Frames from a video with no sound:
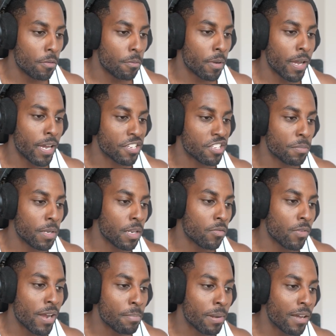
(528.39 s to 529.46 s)
But it has to be the
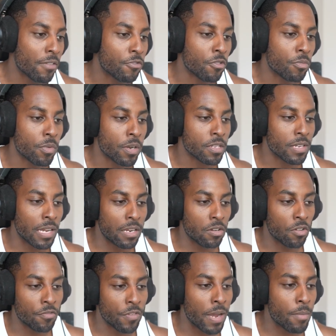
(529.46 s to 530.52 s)
right platform where it's like
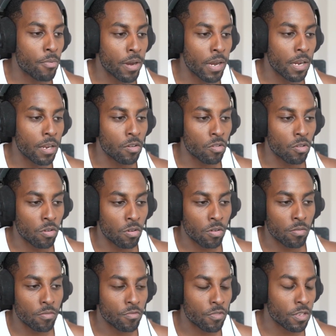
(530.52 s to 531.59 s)
not vibrating or
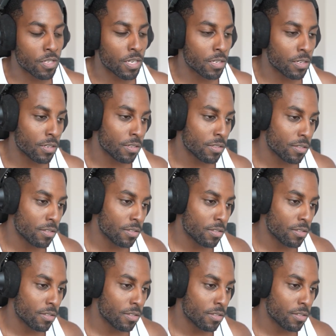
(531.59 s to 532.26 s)
things like this.